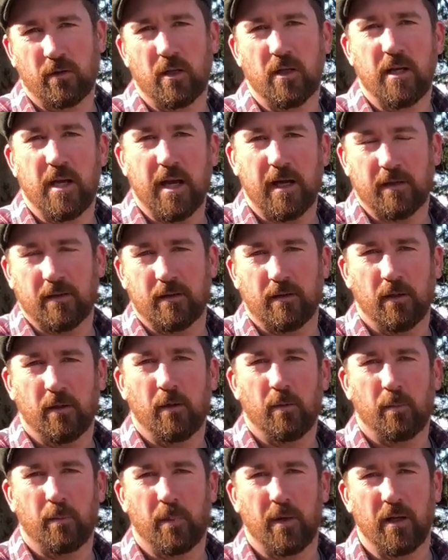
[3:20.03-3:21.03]
the
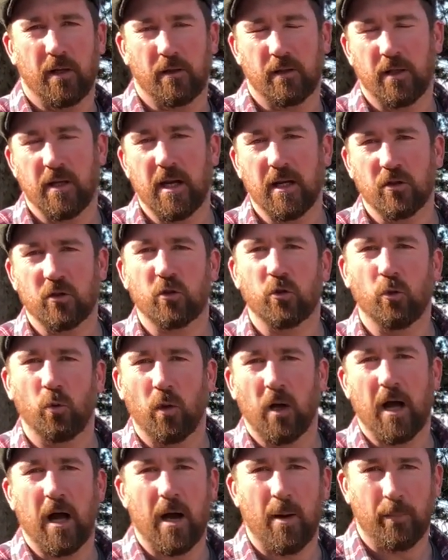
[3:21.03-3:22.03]
next
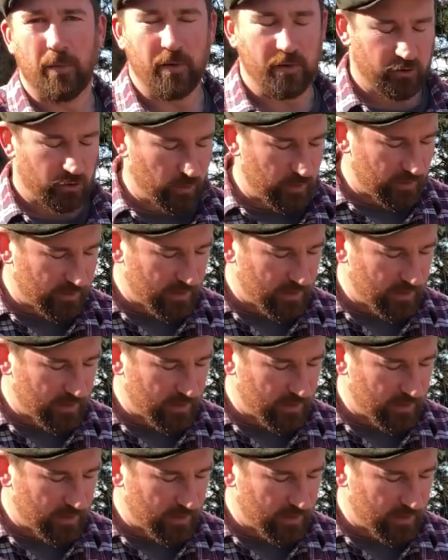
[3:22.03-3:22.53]
tool up, shall we